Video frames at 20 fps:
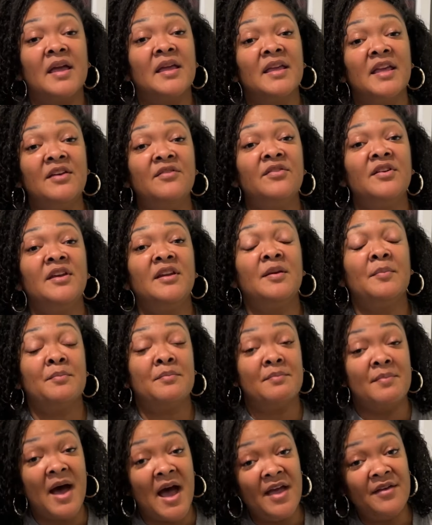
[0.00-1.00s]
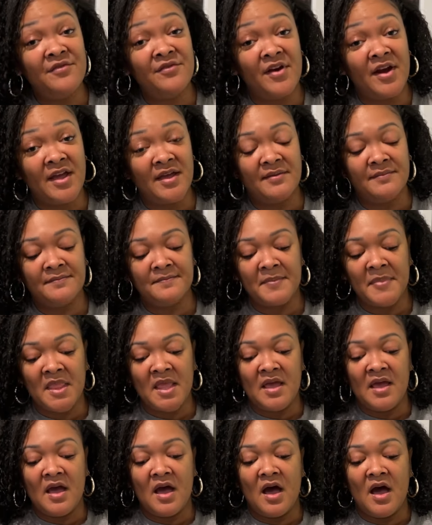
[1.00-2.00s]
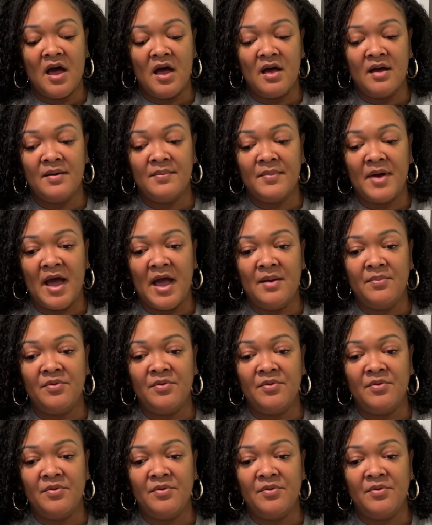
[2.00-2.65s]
given my frame, I